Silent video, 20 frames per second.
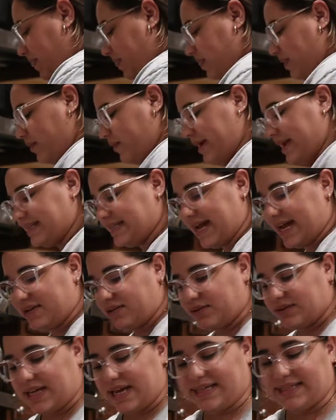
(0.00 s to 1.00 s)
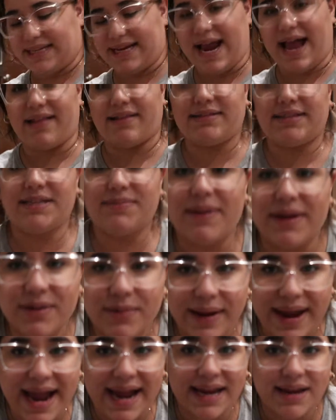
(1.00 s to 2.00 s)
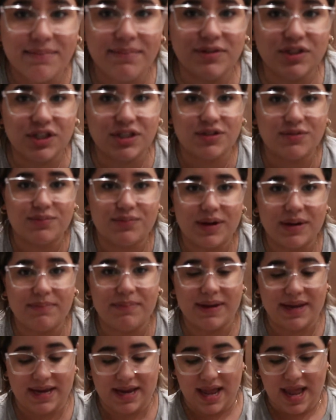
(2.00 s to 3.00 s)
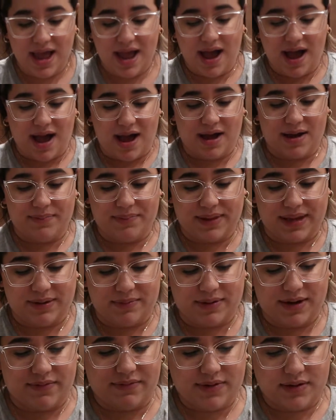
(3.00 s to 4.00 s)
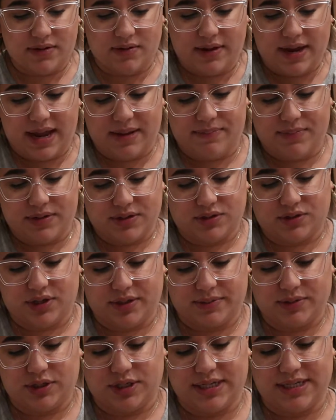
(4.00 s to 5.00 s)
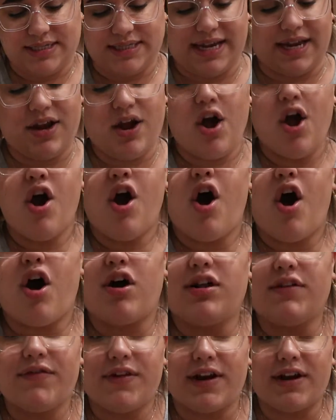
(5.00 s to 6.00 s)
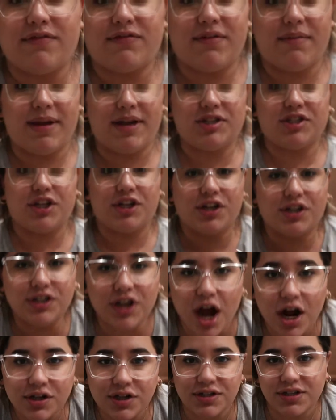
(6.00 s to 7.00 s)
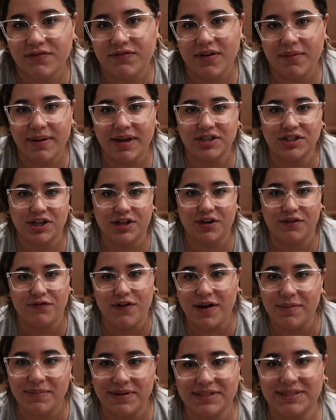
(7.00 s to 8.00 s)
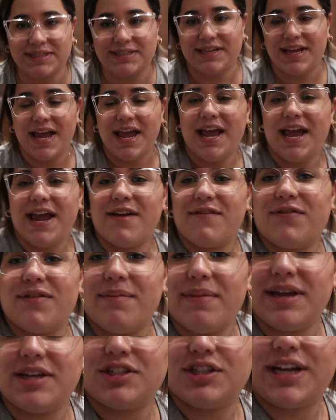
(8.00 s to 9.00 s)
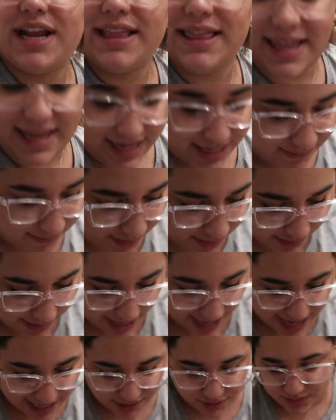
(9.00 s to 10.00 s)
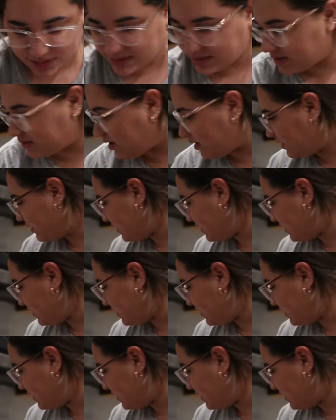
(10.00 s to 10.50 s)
the way Daniel does dialysis, by the way, I'm just ripping up, like, whenever you get prescriptions, like all of your information, your doctor's information, your pharmacy's information, I think even our address is on